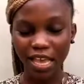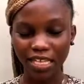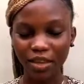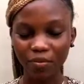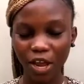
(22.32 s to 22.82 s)

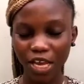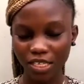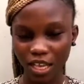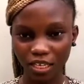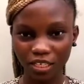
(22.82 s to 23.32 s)

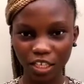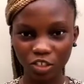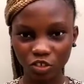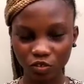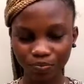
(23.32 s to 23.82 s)
Enterprise
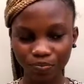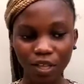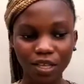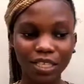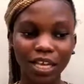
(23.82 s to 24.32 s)
Architecture.
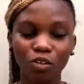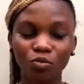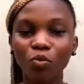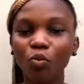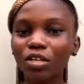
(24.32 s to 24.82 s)
Now,
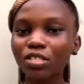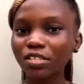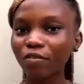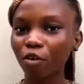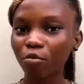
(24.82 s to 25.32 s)
what
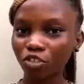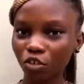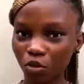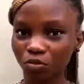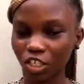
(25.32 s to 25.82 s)
is
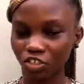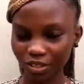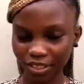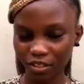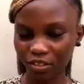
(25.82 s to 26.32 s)
information
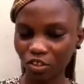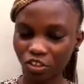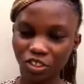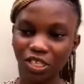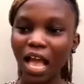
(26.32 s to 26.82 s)
communication
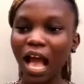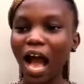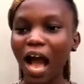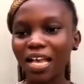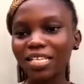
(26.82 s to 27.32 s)
technology?
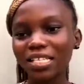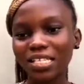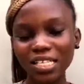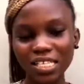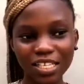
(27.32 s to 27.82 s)

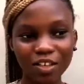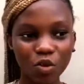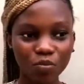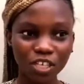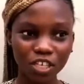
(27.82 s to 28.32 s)
ICT is the
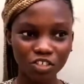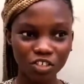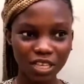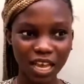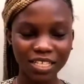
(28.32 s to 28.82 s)

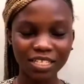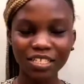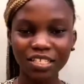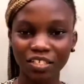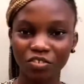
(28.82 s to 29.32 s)
communication and the
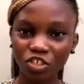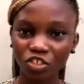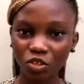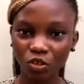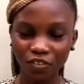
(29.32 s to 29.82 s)

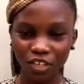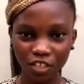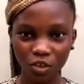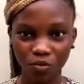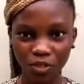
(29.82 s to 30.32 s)
integration of
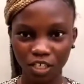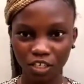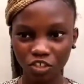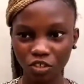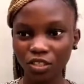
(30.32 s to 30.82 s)

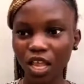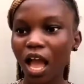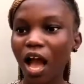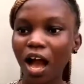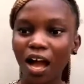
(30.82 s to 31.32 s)
telecommunication
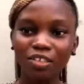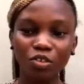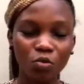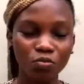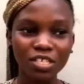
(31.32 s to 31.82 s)
and
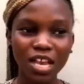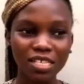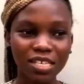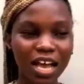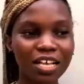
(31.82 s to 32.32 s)

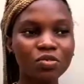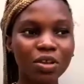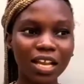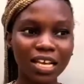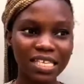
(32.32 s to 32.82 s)
computers, as
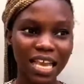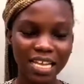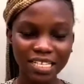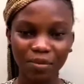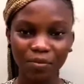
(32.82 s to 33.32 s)
well as
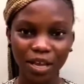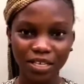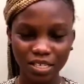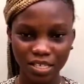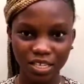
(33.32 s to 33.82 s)

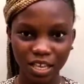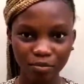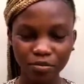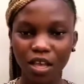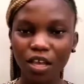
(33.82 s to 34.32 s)
enterprise
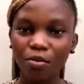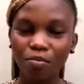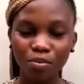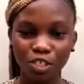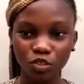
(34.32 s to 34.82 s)
system,
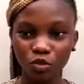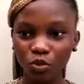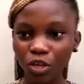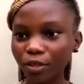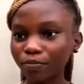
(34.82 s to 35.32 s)

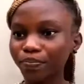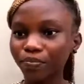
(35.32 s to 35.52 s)
middleware,